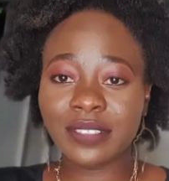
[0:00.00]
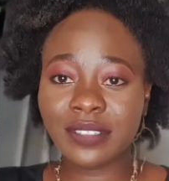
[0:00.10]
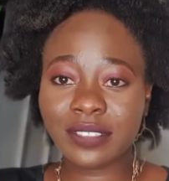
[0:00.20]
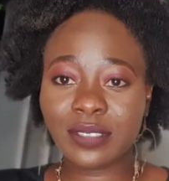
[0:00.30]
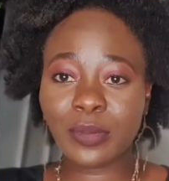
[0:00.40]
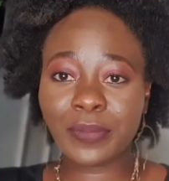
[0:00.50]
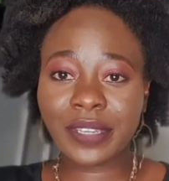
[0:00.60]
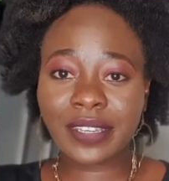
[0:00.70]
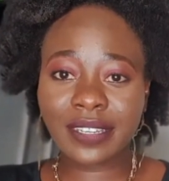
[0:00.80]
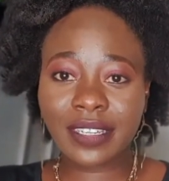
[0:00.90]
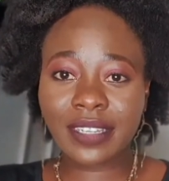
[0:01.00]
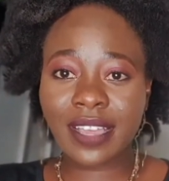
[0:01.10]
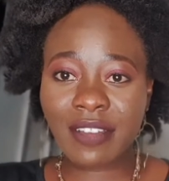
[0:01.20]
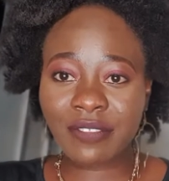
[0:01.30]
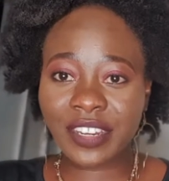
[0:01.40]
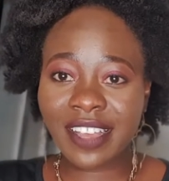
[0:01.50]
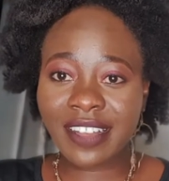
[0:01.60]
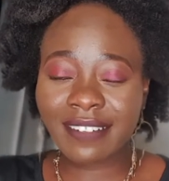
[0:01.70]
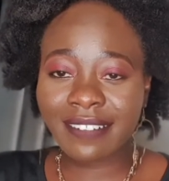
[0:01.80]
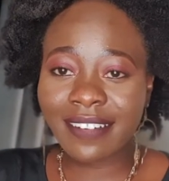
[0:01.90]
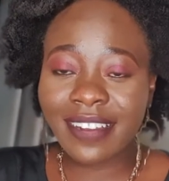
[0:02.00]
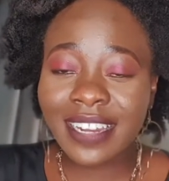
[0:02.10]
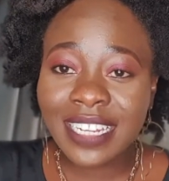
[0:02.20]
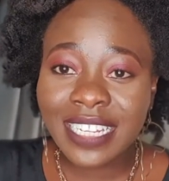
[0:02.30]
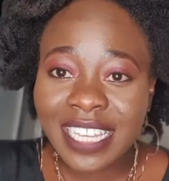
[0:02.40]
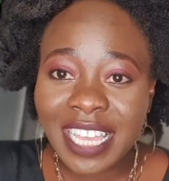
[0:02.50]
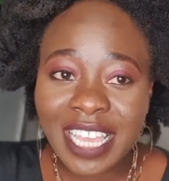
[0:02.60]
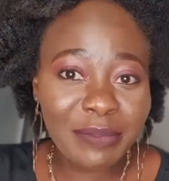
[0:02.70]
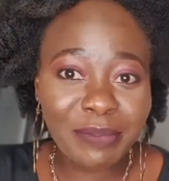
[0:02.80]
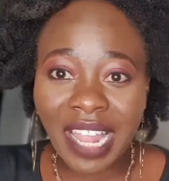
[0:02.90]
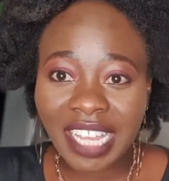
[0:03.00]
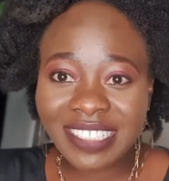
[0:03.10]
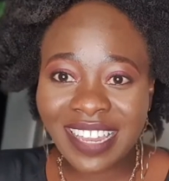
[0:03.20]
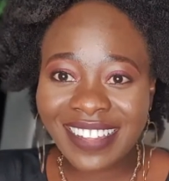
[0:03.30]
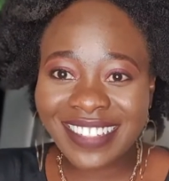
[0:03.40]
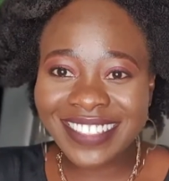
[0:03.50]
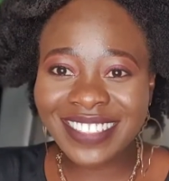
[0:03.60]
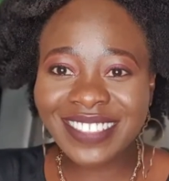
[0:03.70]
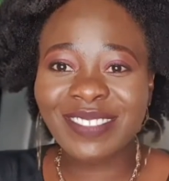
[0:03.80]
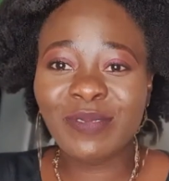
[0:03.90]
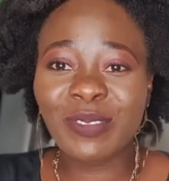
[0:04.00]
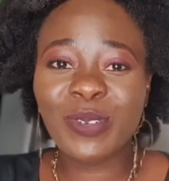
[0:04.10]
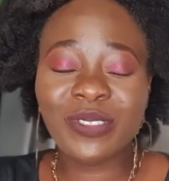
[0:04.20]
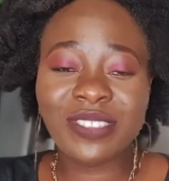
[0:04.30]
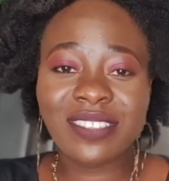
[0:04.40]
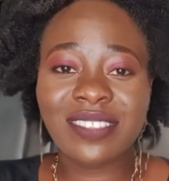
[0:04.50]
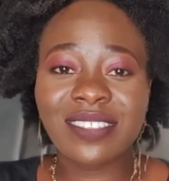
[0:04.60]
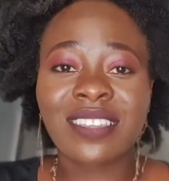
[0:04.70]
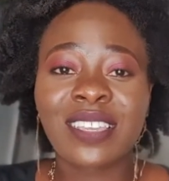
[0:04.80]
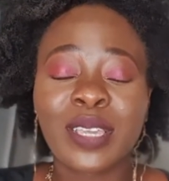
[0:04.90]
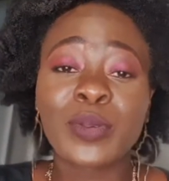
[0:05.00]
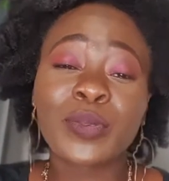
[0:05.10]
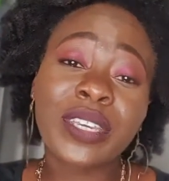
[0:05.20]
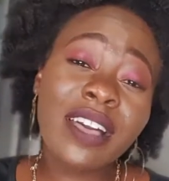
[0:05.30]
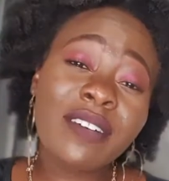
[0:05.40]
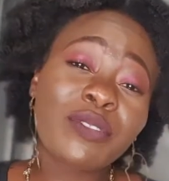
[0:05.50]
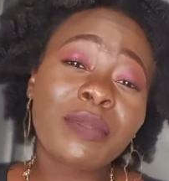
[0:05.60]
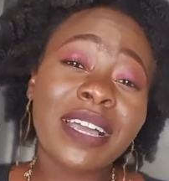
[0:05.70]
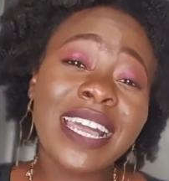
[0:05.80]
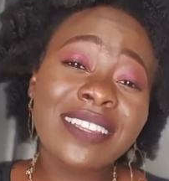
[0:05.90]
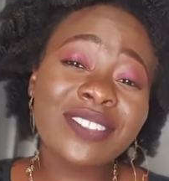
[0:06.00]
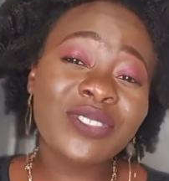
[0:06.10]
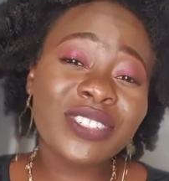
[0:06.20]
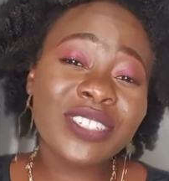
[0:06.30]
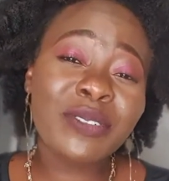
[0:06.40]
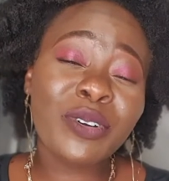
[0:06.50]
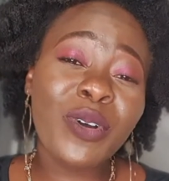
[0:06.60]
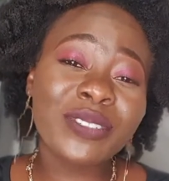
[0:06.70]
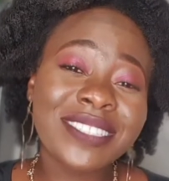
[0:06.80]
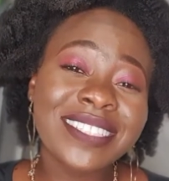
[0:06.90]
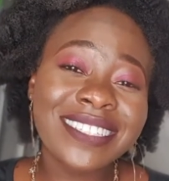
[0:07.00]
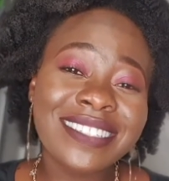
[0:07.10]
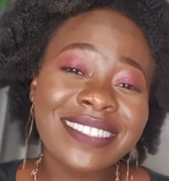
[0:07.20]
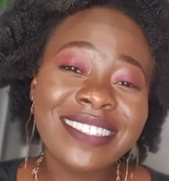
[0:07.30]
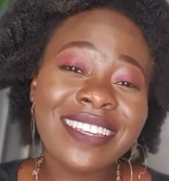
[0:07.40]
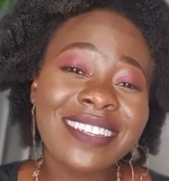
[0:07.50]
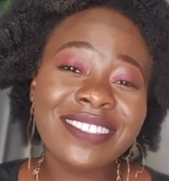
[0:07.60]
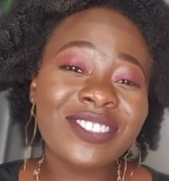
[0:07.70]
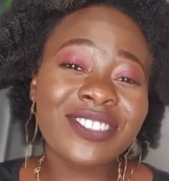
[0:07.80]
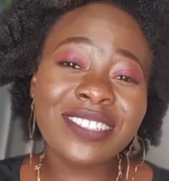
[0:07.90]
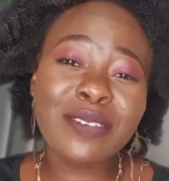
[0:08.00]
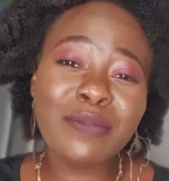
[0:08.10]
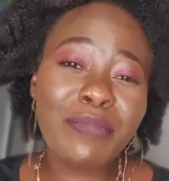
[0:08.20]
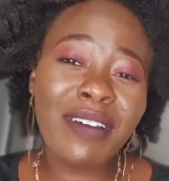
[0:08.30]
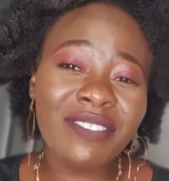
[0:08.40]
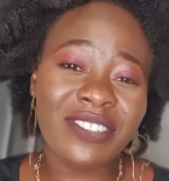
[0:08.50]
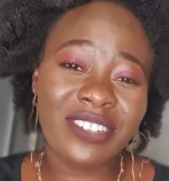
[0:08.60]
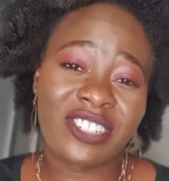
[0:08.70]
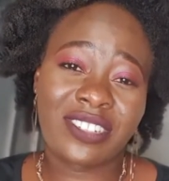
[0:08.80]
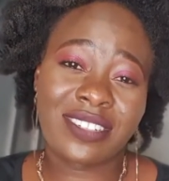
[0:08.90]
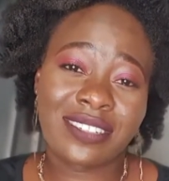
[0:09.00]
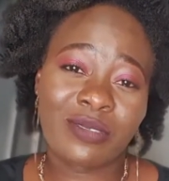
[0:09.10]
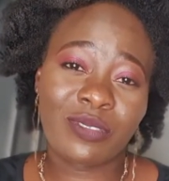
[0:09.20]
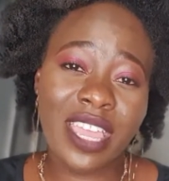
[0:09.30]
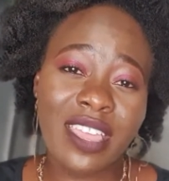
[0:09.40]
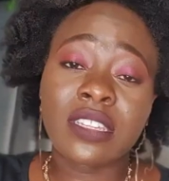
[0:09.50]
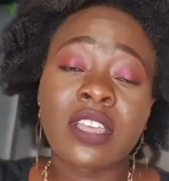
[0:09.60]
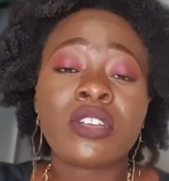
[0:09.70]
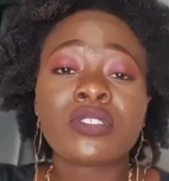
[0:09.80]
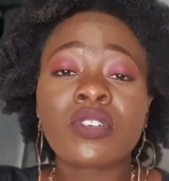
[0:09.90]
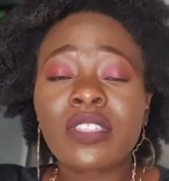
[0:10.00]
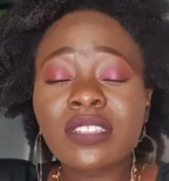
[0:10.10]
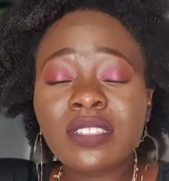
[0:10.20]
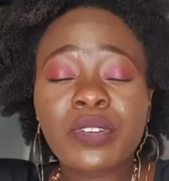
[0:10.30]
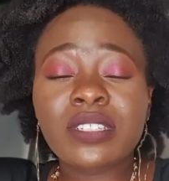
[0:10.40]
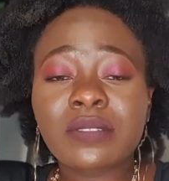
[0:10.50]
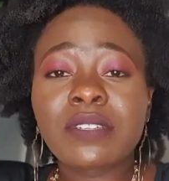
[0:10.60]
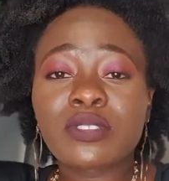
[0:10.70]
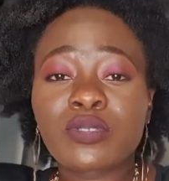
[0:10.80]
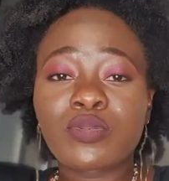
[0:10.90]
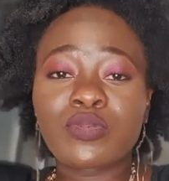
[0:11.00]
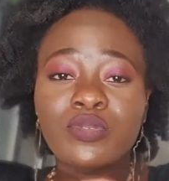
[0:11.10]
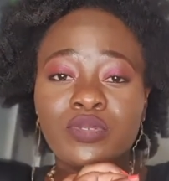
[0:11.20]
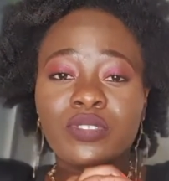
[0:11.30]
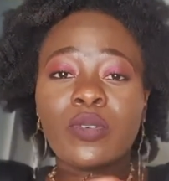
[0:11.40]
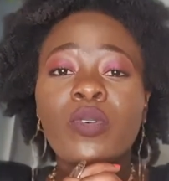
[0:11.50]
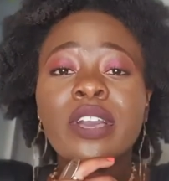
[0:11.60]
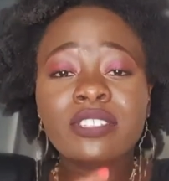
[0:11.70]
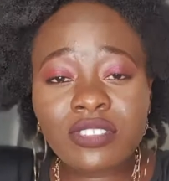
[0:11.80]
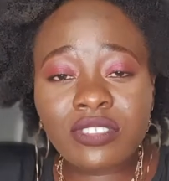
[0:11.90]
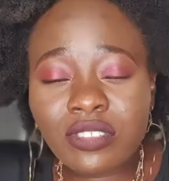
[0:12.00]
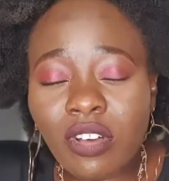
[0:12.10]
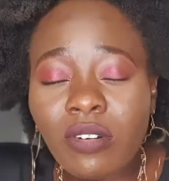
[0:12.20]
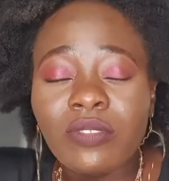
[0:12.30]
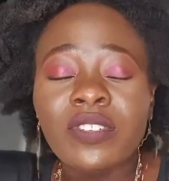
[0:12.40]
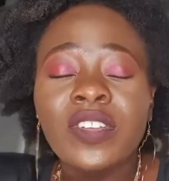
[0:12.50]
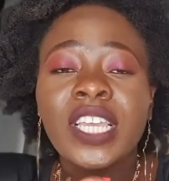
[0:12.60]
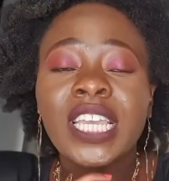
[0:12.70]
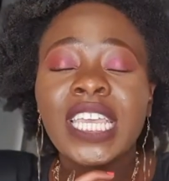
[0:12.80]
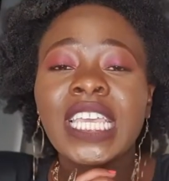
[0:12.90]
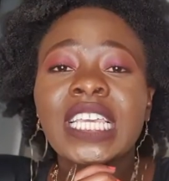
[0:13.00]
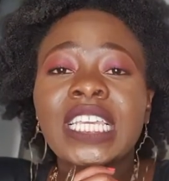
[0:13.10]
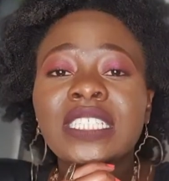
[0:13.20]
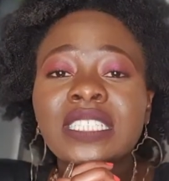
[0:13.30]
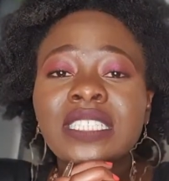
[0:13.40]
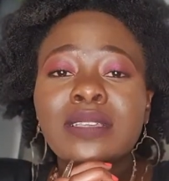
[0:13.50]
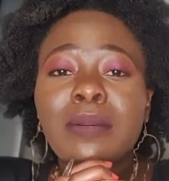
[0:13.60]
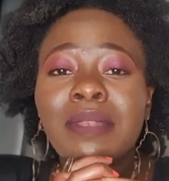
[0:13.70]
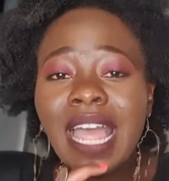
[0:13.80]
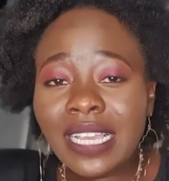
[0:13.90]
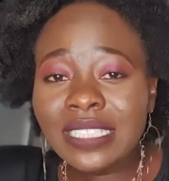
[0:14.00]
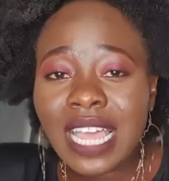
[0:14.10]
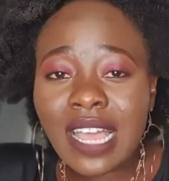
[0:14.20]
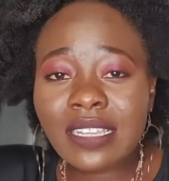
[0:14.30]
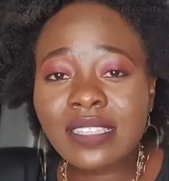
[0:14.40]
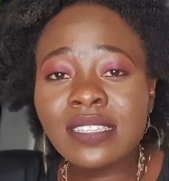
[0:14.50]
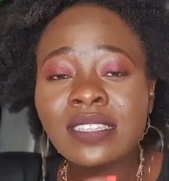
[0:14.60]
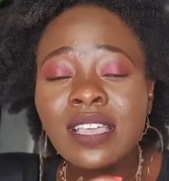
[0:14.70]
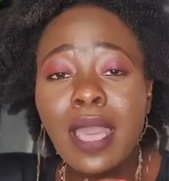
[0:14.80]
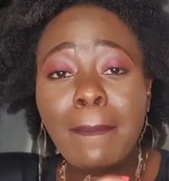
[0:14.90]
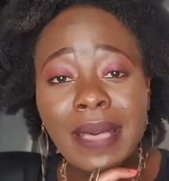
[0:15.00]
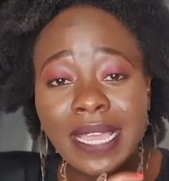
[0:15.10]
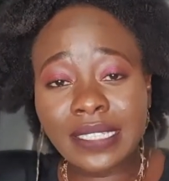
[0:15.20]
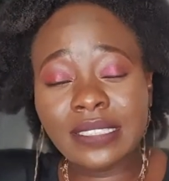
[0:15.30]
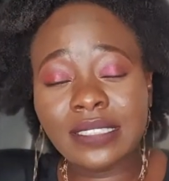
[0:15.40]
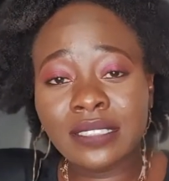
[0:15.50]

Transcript: this topic, Africa and black tax, because we come from a country, a continent that is just impoverished, okay? So this brings me to the question of, is black tax a burden